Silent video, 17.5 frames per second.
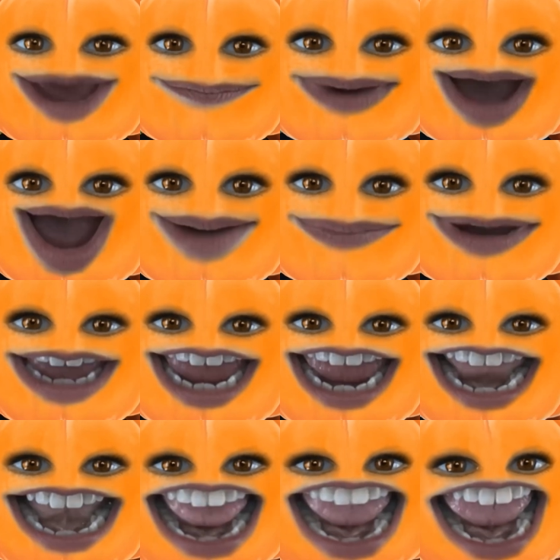
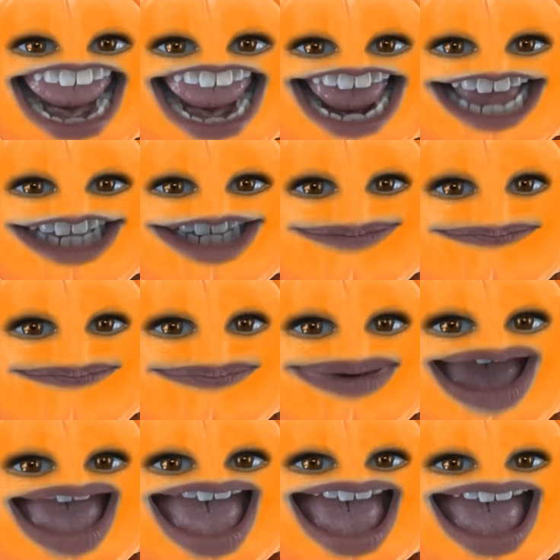Pumpkin is
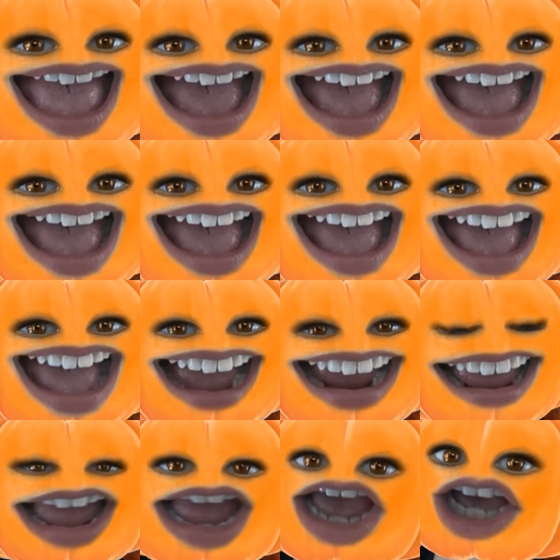back!
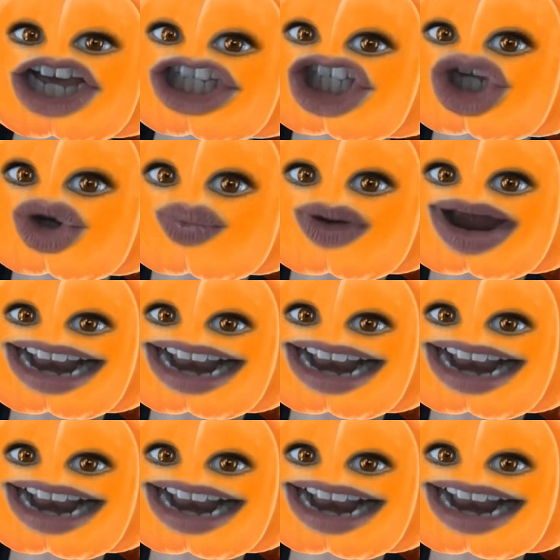So what